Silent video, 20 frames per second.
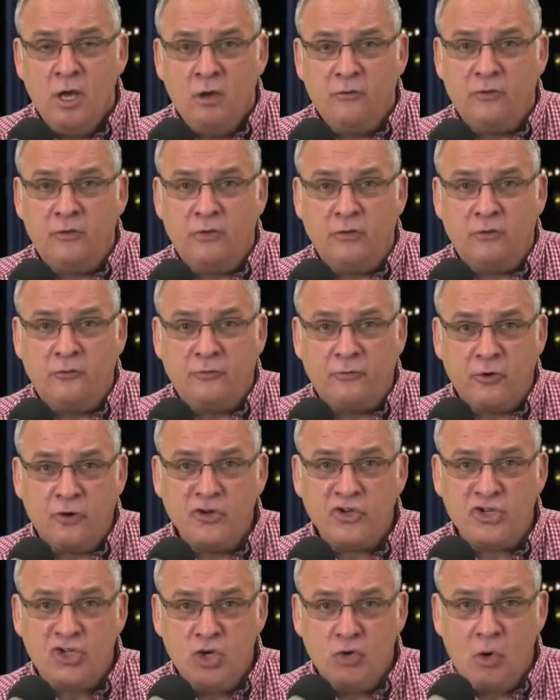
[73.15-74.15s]
for the
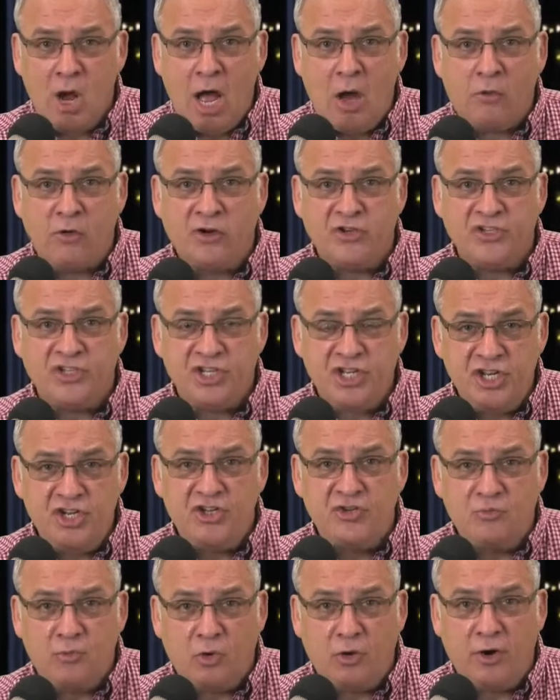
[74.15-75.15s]
first 2 hours
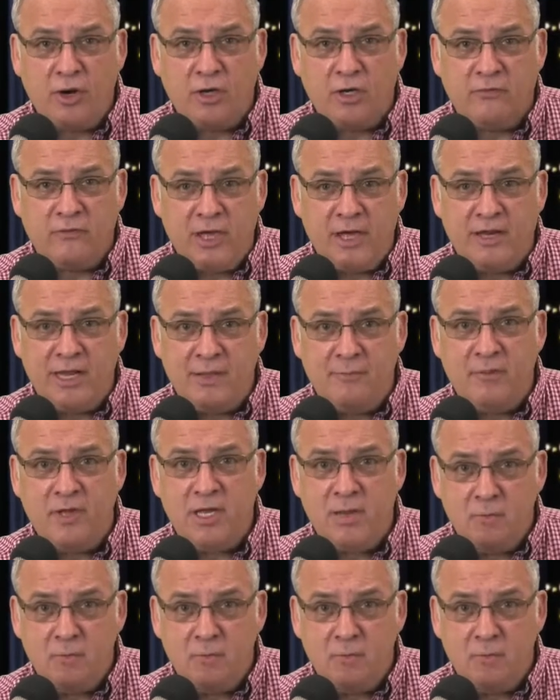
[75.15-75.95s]
each morning of NAB,